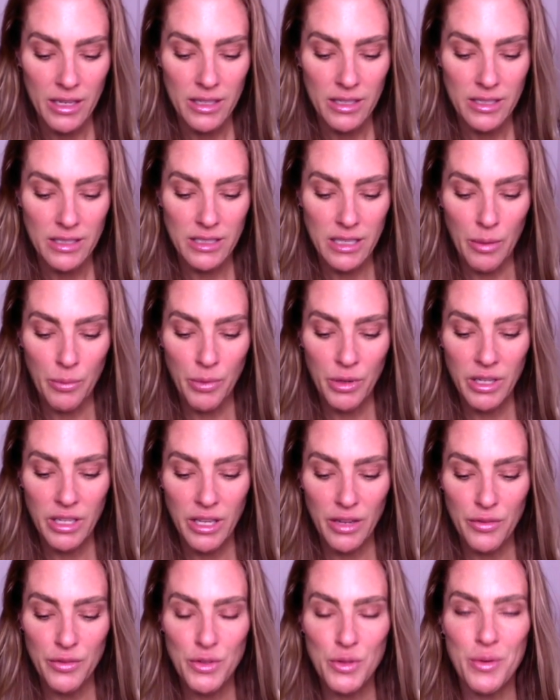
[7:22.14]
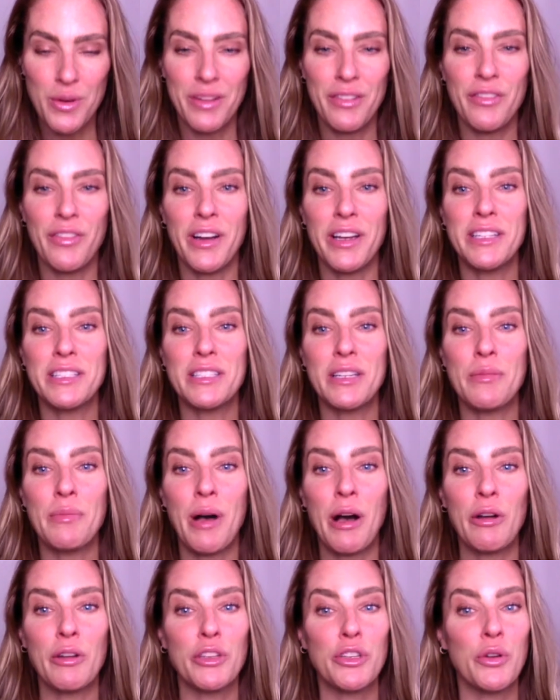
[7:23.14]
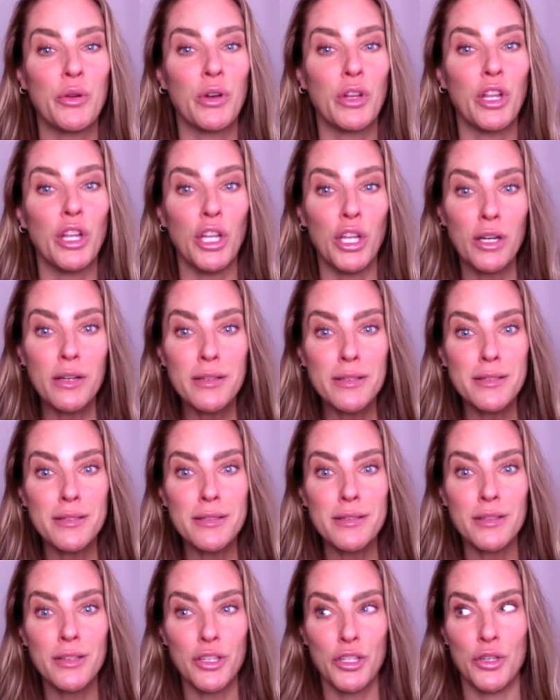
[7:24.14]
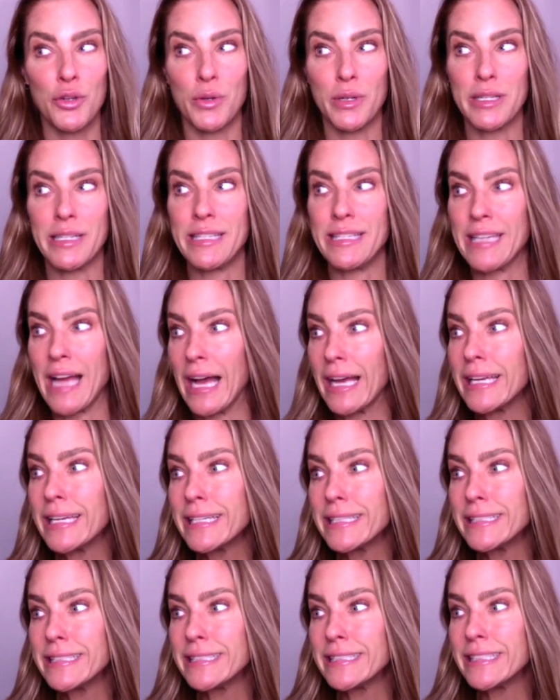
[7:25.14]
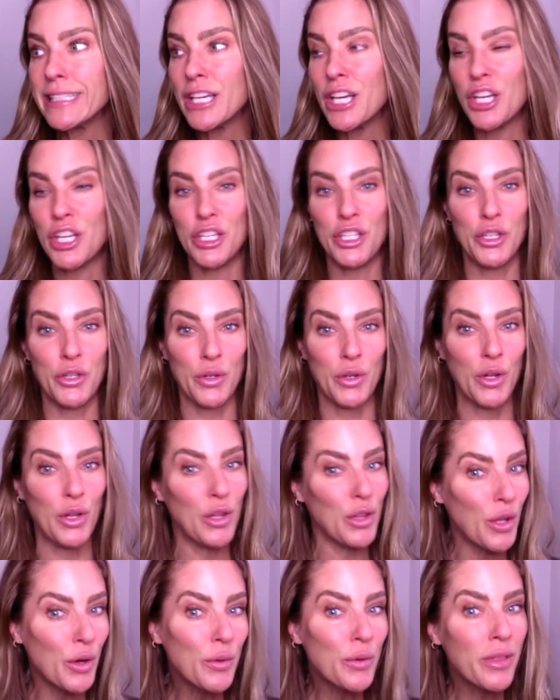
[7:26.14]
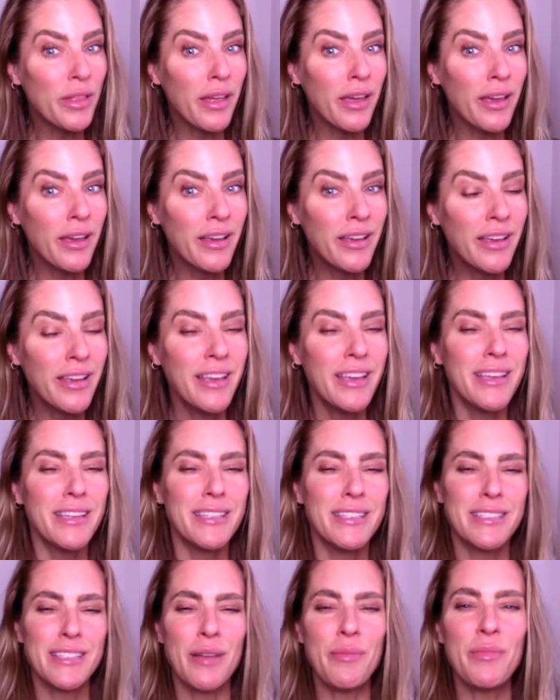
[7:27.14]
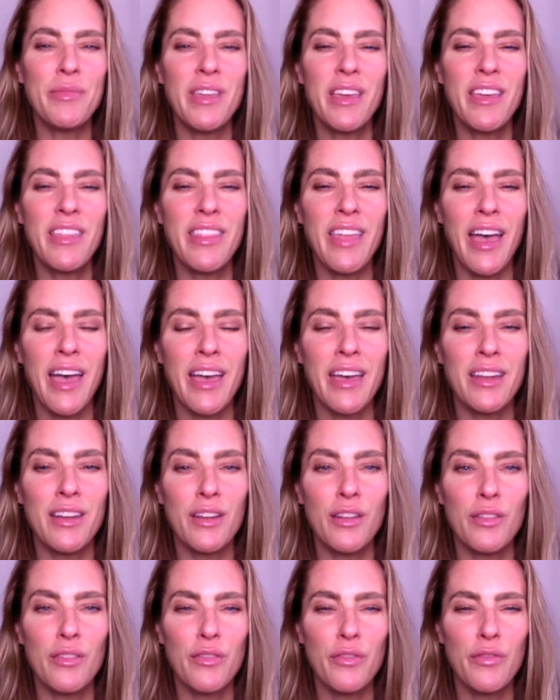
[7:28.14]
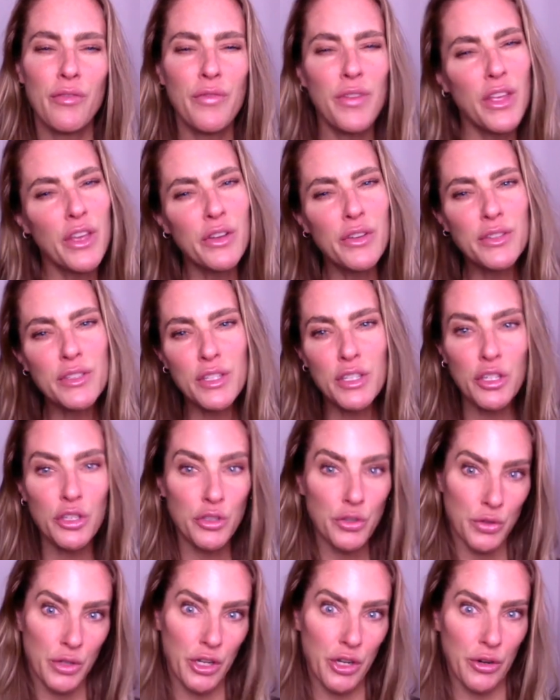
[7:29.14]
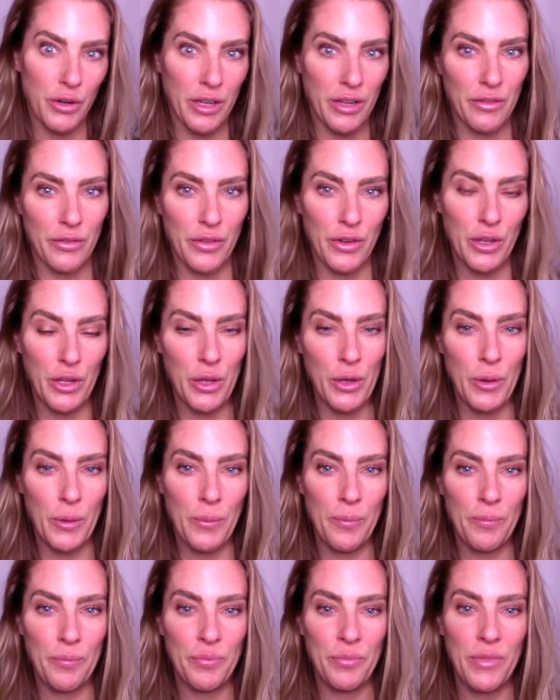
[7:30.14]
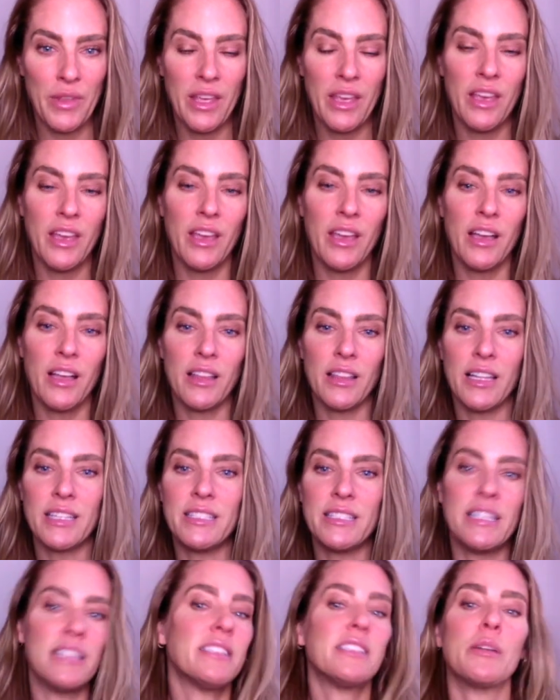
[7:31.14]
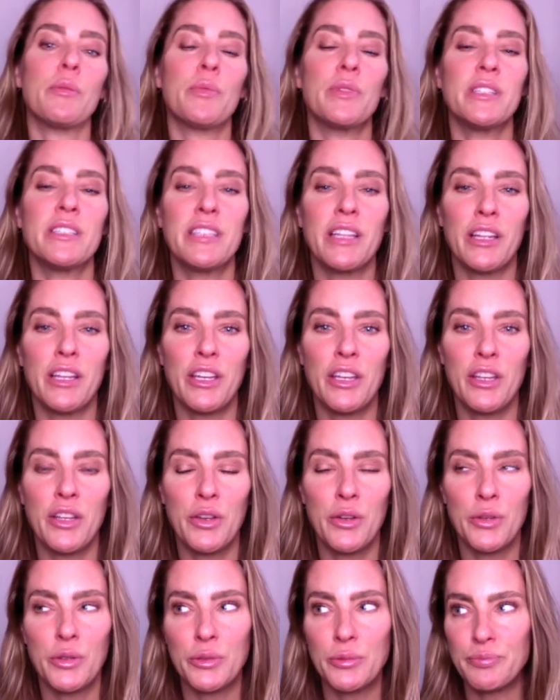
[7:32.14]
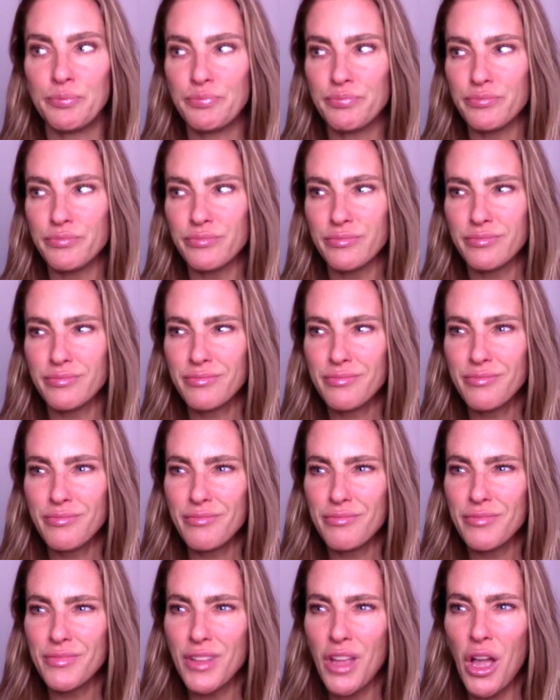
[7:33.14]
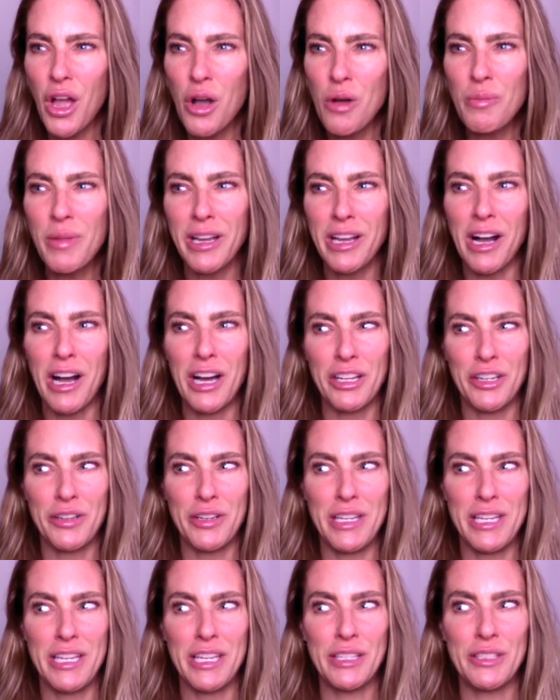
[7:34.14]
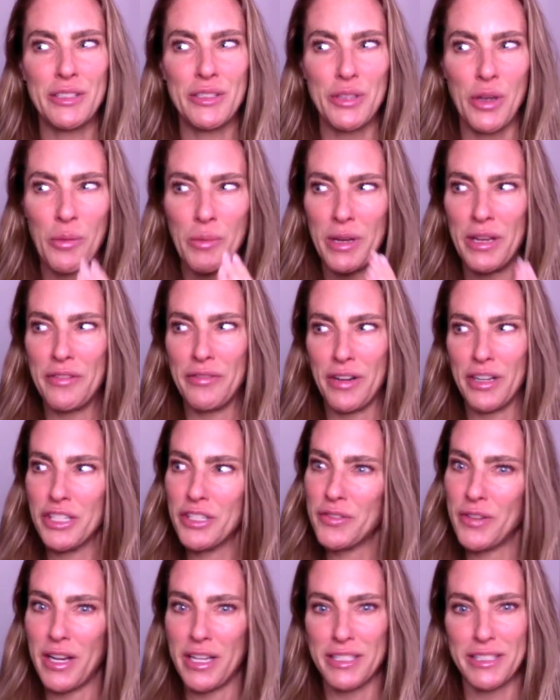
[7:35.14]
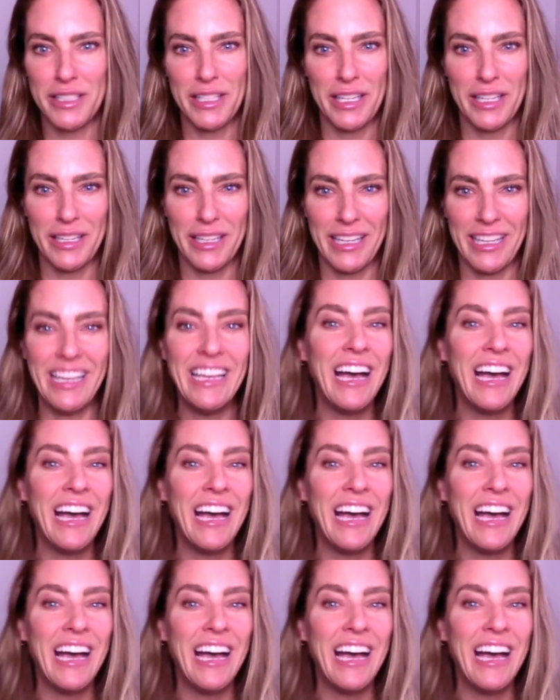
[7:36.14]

someone gives you advice about your looks, your diet, your clothing, something that feels a little triggering for you. Let's say someone's telling you, Oh my God, you're eating so many french fries lately.